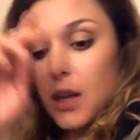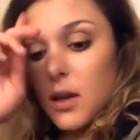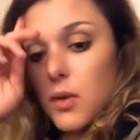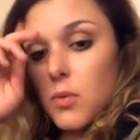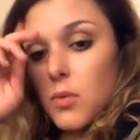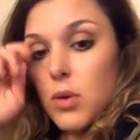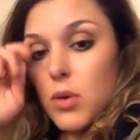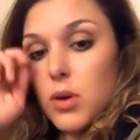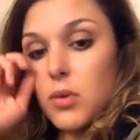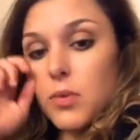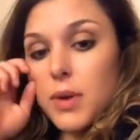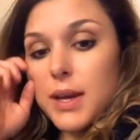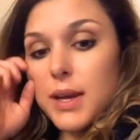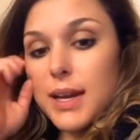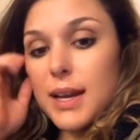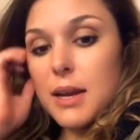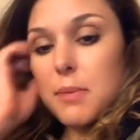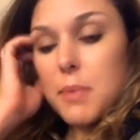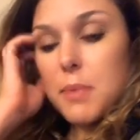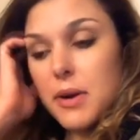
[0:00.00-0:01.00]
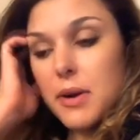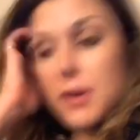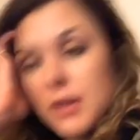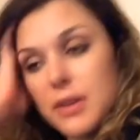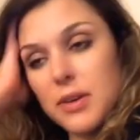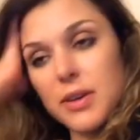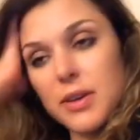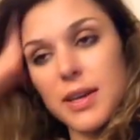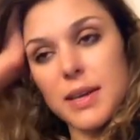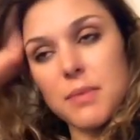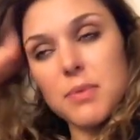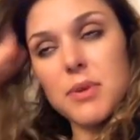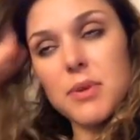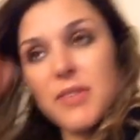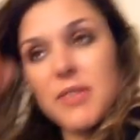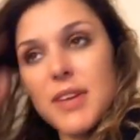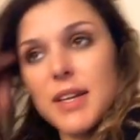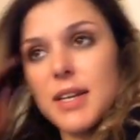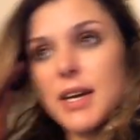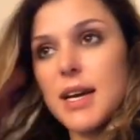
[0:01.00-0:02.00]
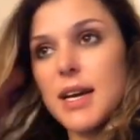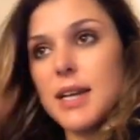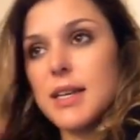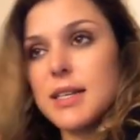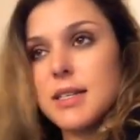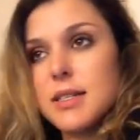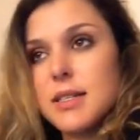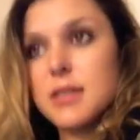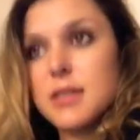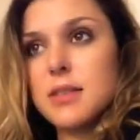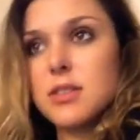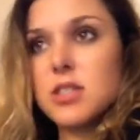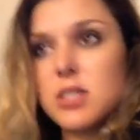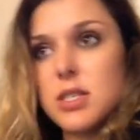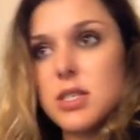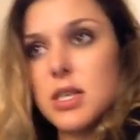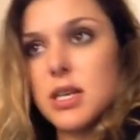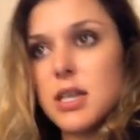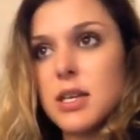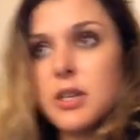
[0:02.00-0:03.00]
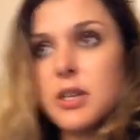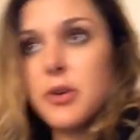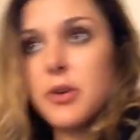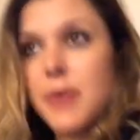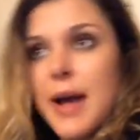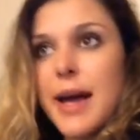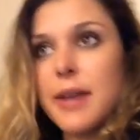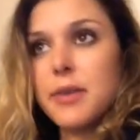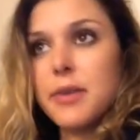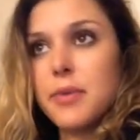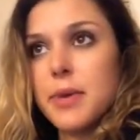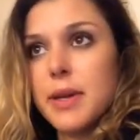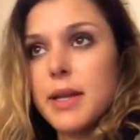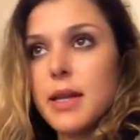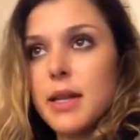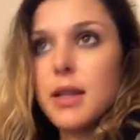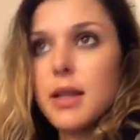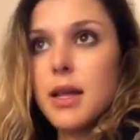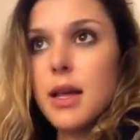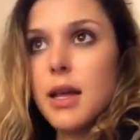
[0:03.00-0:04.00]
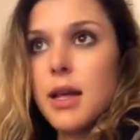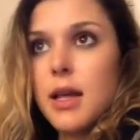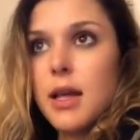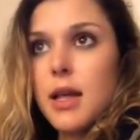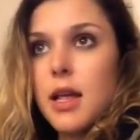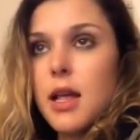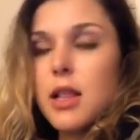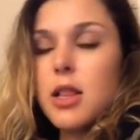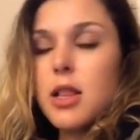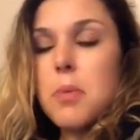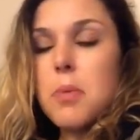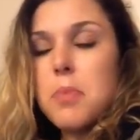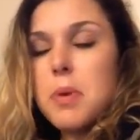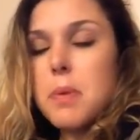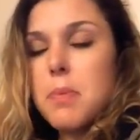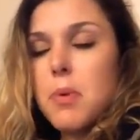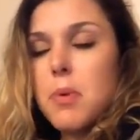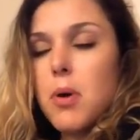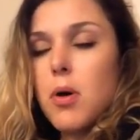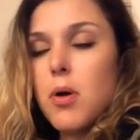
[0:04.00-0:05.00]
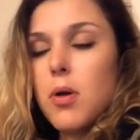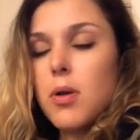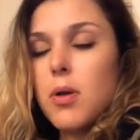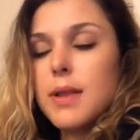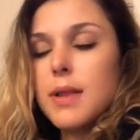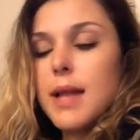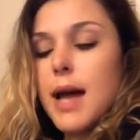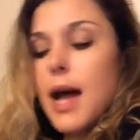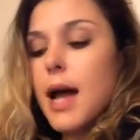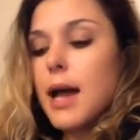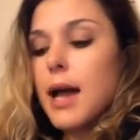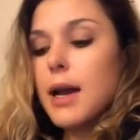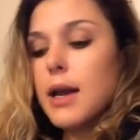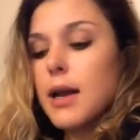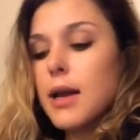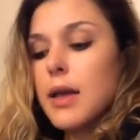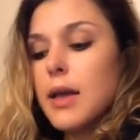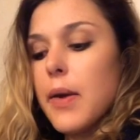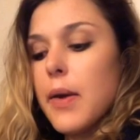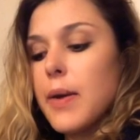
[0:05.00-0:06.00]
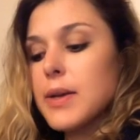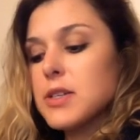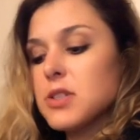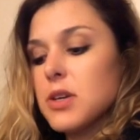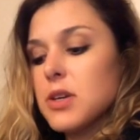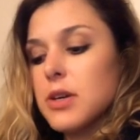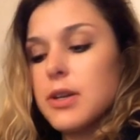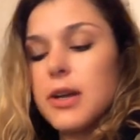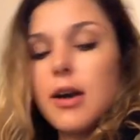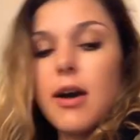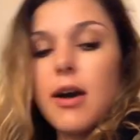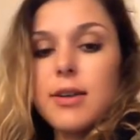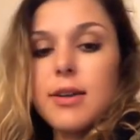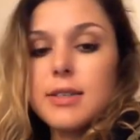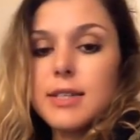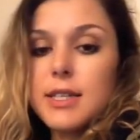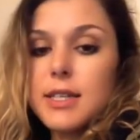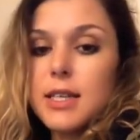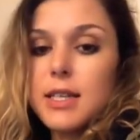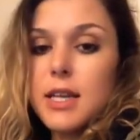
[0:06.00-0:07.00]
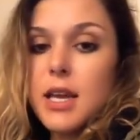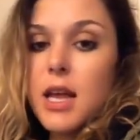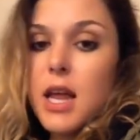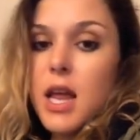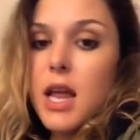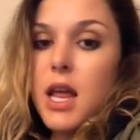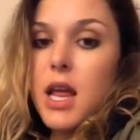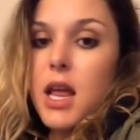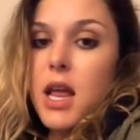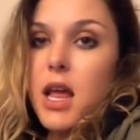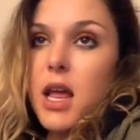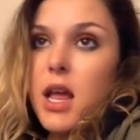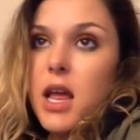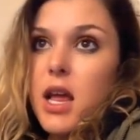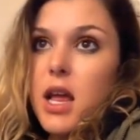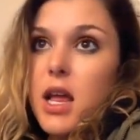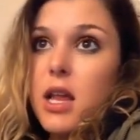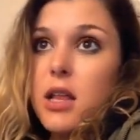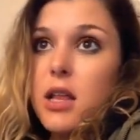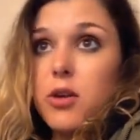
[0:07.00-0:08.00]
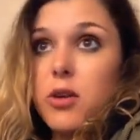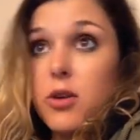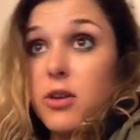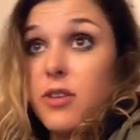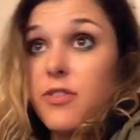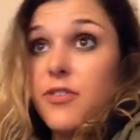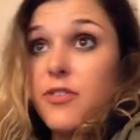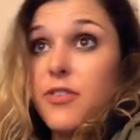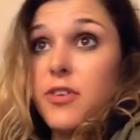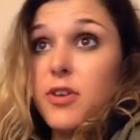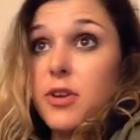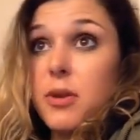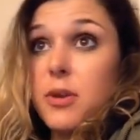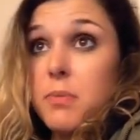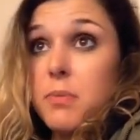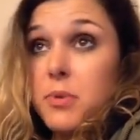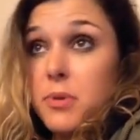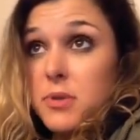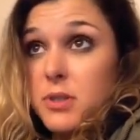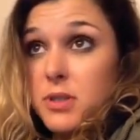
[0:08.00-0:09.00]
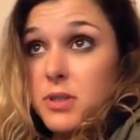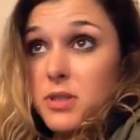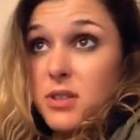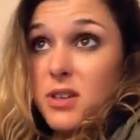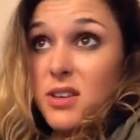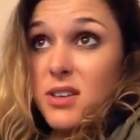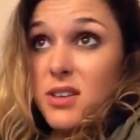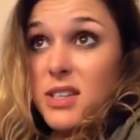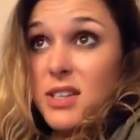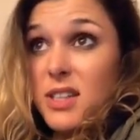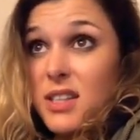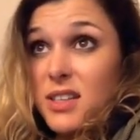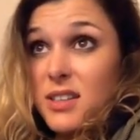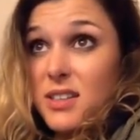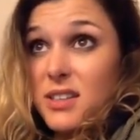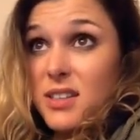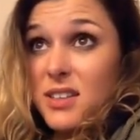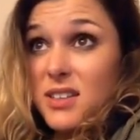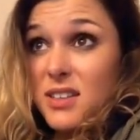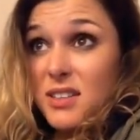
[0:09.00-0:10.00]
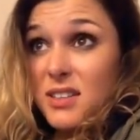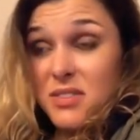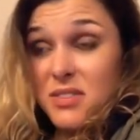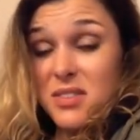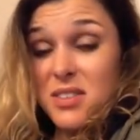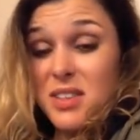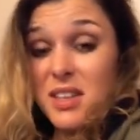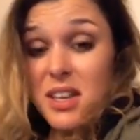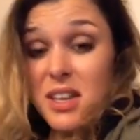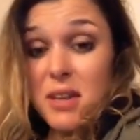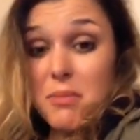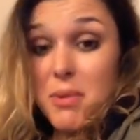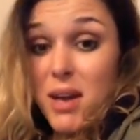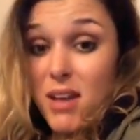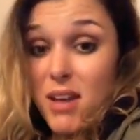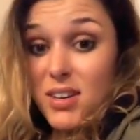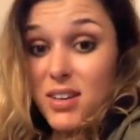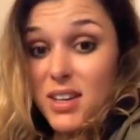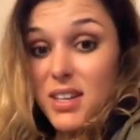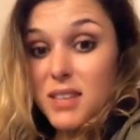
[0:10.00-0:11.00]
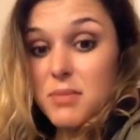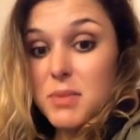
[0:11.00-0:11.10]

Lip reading: one way that apparently you can prevent that is just interact with the people that you enjoy the content. Look for the person's content. Just think about it,